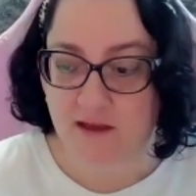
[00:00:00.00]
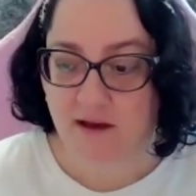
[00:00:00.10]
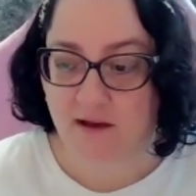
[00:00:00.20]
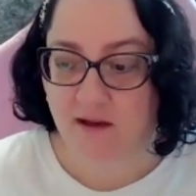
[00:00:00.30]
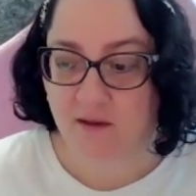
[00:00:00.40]

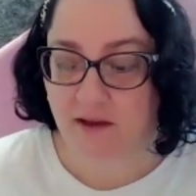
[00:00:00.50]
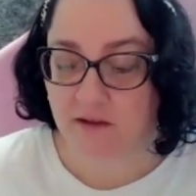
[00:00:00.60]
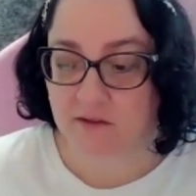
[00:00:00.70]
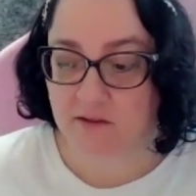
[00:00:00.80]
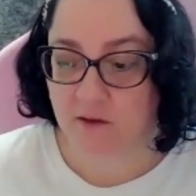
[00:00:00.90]

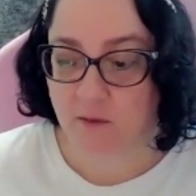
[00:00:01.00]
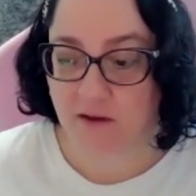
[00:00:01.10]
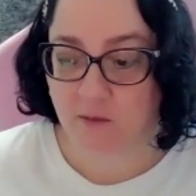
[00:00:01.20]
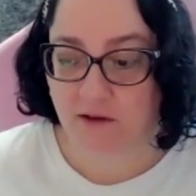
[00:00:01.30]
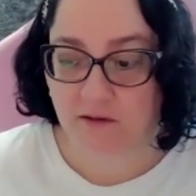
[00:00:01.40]
And so I
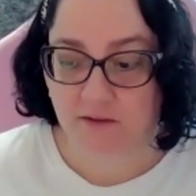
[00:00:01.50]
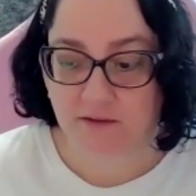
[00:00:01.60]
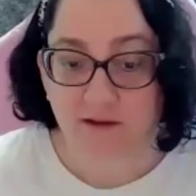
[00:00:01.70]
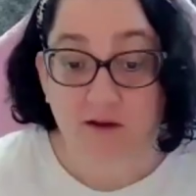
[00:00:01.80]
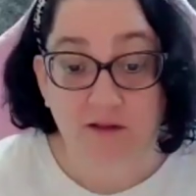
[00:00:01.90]
went on
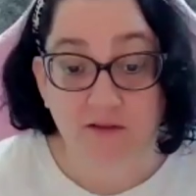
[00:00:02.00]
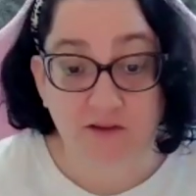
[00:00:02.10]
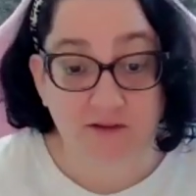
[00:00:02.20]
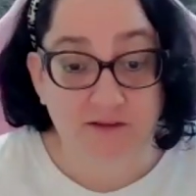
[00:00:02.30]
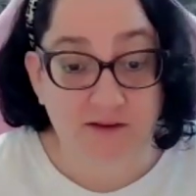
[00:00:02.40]

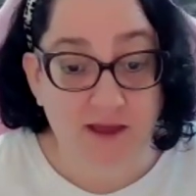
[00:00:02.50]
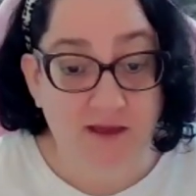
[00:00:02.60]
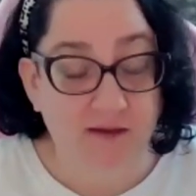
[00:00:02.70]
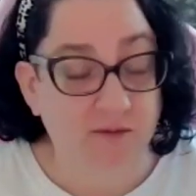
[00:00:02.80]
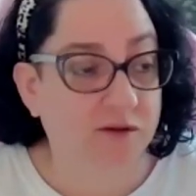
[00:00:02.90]
Psychology
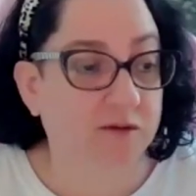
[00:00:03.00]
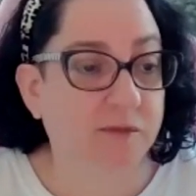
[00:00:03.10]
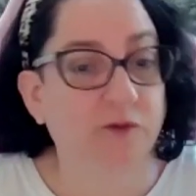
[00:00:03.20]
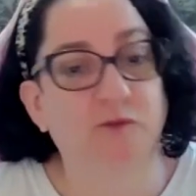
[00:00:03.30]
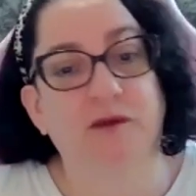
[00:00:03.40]
Today, where
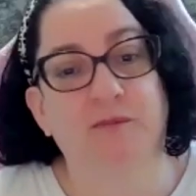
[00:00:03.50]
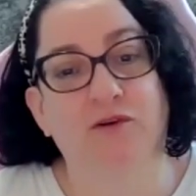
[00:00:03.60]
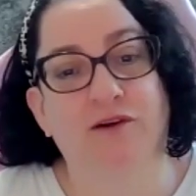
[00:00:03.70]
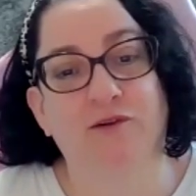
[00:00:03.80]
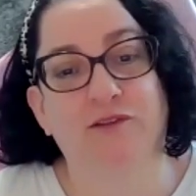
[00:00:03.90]
most people
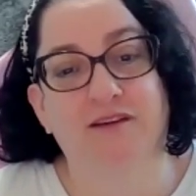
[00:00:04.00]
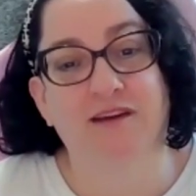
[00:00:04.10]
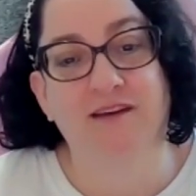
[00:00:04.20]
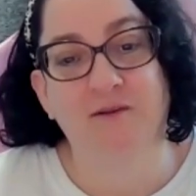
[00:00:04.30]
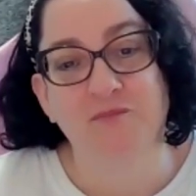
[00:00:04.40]
go looking,